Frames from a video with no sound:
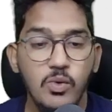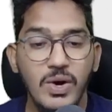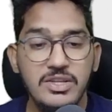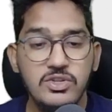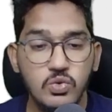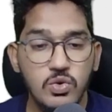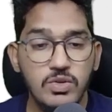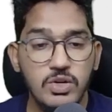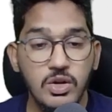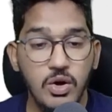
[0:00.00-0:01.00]
Once
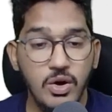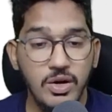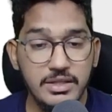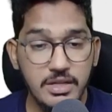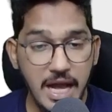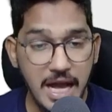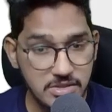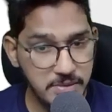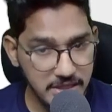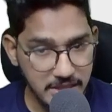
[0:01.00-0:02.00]
overall audit
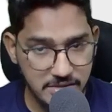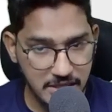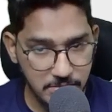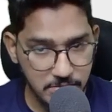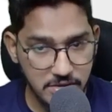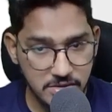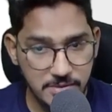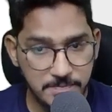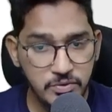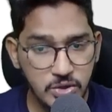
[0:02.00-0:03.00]
has been
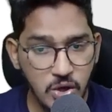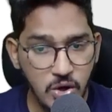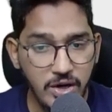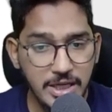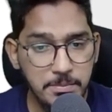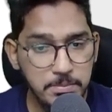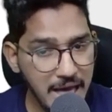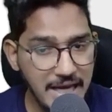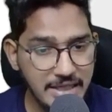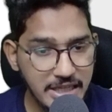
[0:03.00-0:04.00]
established, the audit
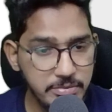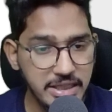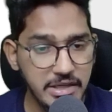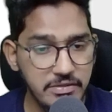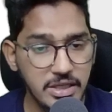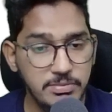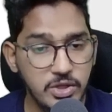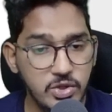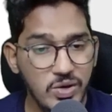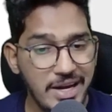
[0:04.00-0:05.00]
plan can be
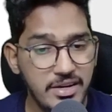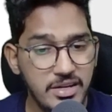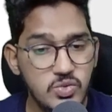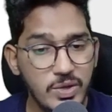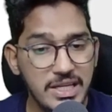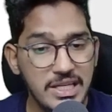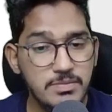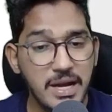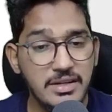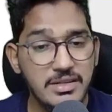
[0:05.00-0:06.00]
developed to address
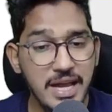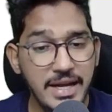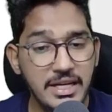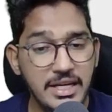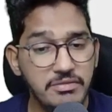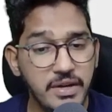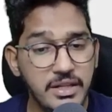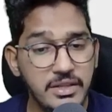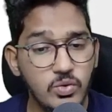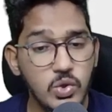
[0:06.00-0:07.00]
various matters
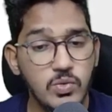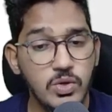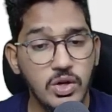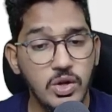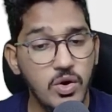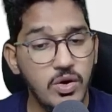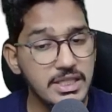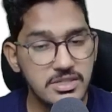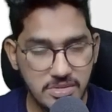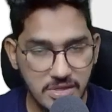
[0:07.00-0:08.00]
identified in the overall
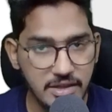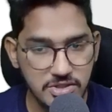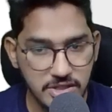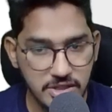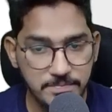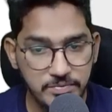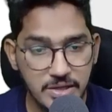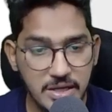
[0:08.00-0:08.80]
audit strategy.